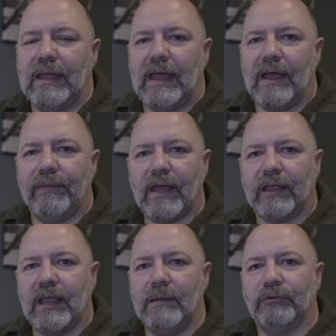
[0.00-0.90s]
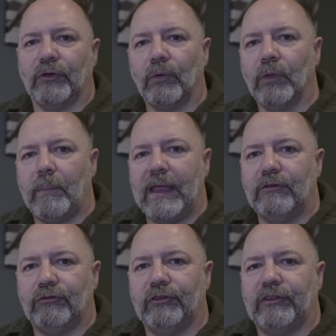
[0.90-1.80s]
and that keeps all the
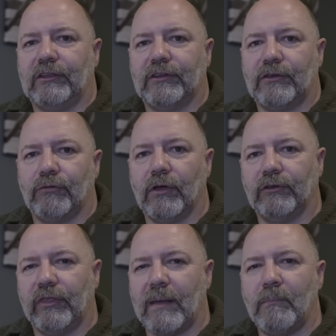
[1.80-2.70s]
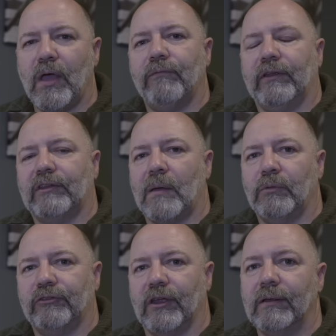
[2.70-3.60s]
pastries, etc., to that perfect
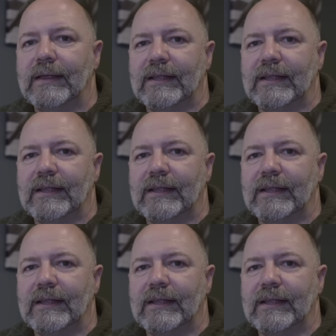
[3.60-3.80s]
temperature.